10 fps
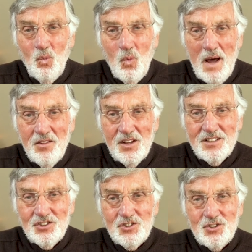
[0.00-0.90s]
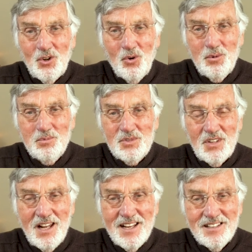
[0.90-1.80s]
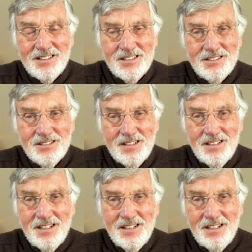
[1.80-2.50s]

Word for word: weather storms like this